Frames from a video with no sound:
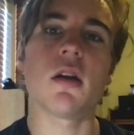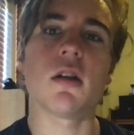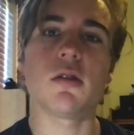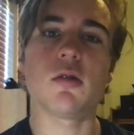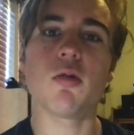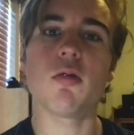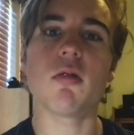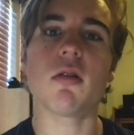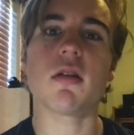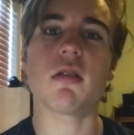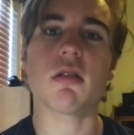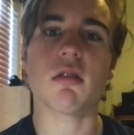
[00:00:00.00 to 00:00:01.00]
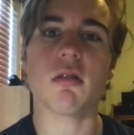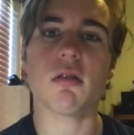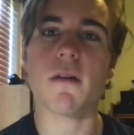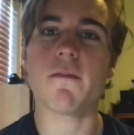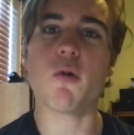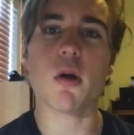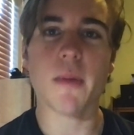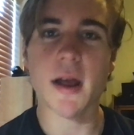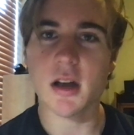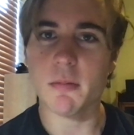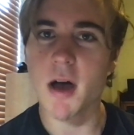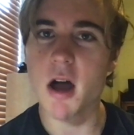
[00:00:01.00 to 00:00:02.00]
Tool is a 4-man
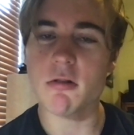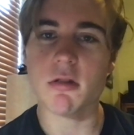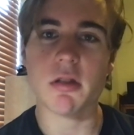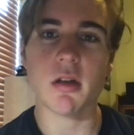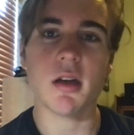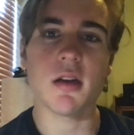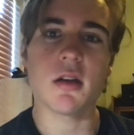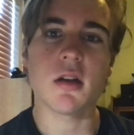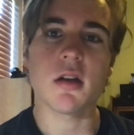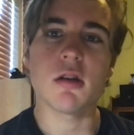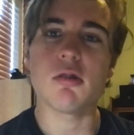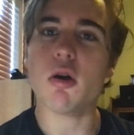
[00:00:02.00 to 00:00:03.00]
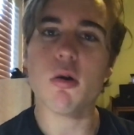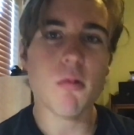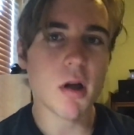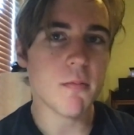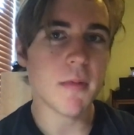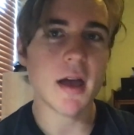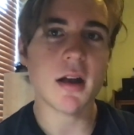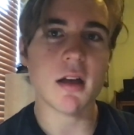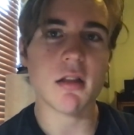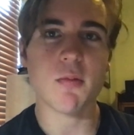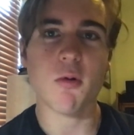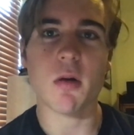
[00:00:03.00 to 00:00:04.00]
democracy. No one man
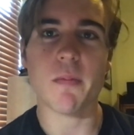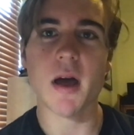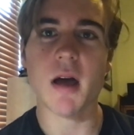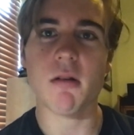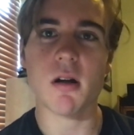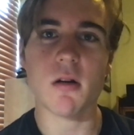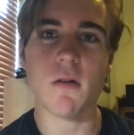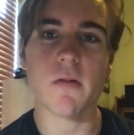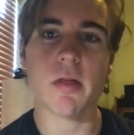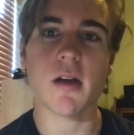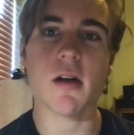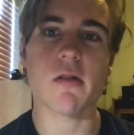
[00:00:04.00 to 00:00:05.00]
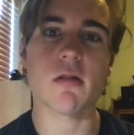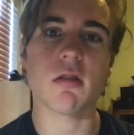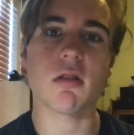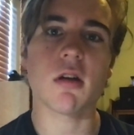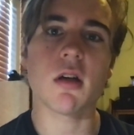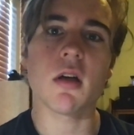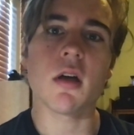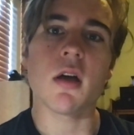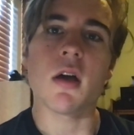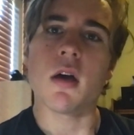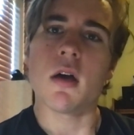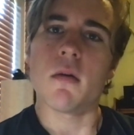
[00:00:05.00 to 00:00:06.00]
has more power over the others.
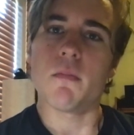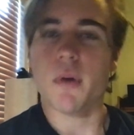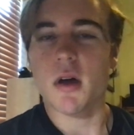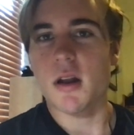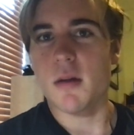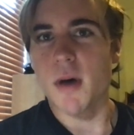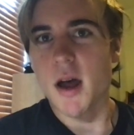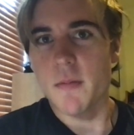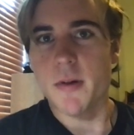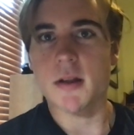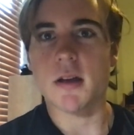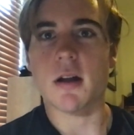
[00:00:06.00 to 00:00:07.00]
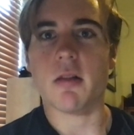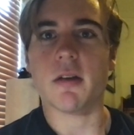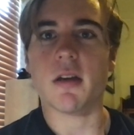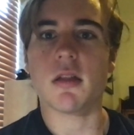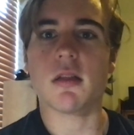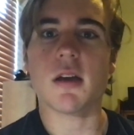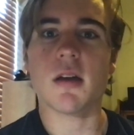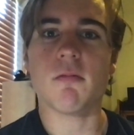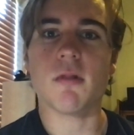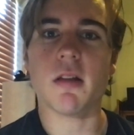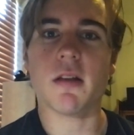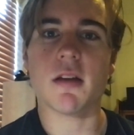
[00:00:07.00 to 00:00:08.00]
But in my opinion, at least, it
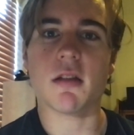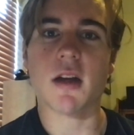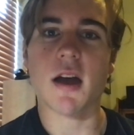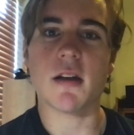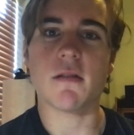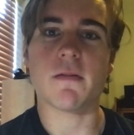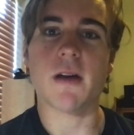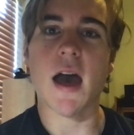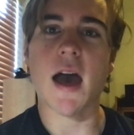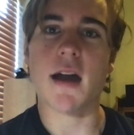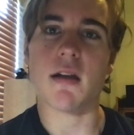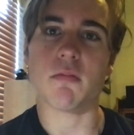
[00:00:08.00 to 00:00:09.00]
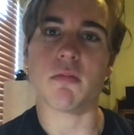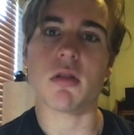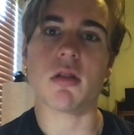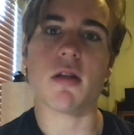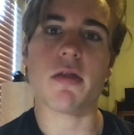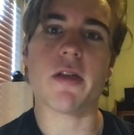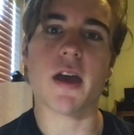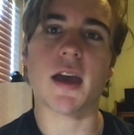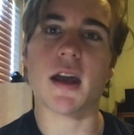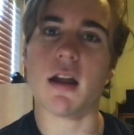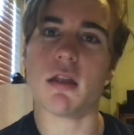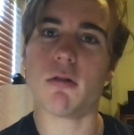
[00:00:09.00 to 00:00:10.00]
really is kind of Adam's thing,
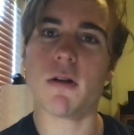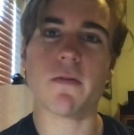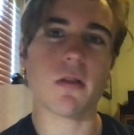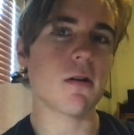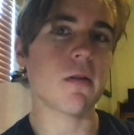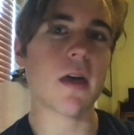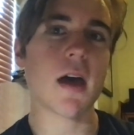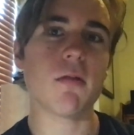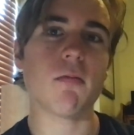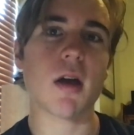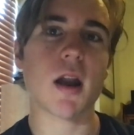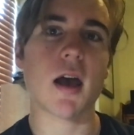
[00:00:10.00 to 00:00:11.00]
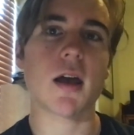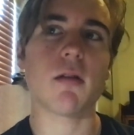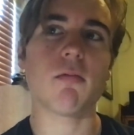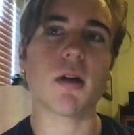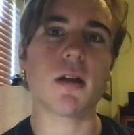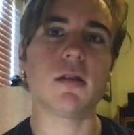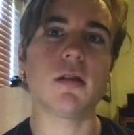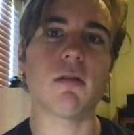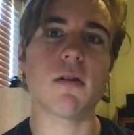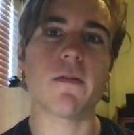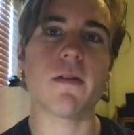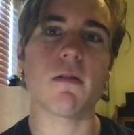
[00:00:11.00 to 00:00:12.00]
and I sort of learned that when I went to a
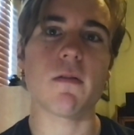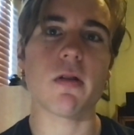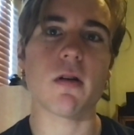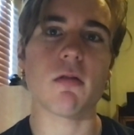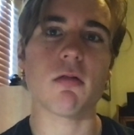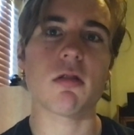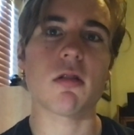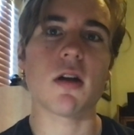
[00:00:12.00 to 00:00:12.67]
few of those